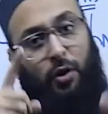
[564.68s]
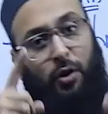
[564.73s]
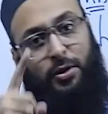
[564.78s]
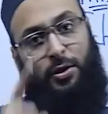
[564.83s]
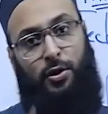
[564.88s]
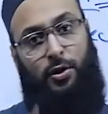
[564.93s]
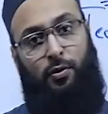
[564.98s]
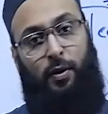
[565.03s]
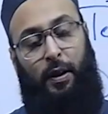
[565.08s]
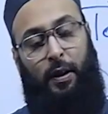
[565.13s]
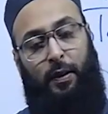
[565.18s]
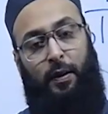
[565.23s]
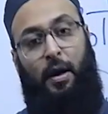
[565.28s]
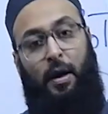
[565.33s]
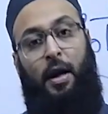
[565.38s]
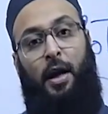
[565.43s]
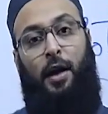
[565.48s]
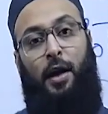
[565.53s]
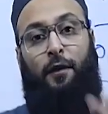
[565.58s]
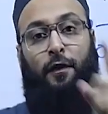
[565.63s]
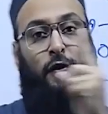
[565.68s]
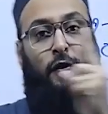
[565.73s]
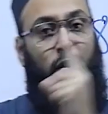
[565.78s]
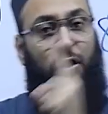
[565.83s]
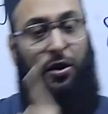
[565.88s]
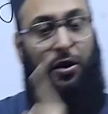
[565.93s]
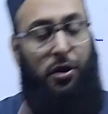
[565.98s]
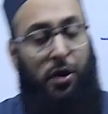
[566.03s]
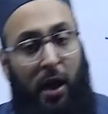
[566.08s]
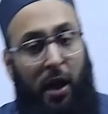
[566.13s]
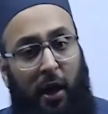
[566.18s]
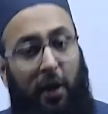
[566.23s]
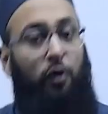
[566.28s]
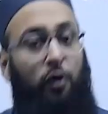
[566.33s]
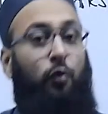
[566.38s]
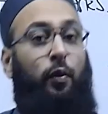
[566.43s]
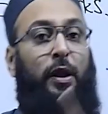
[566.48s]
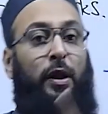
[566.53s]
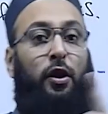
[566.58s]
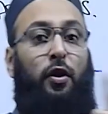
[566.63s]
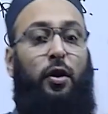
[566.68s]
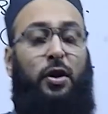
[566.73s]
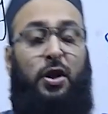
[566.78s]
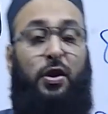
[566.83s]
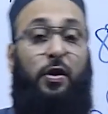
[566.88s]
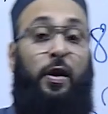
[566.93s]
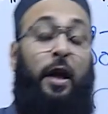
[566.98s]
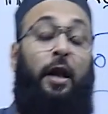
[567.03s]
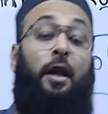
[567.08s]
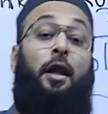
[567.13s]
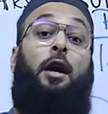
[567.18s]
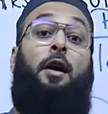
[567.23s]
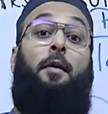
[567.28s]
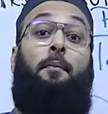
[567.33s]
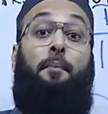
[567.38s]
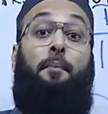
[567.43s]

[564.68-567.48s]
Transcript: your strength. If you start with your strength,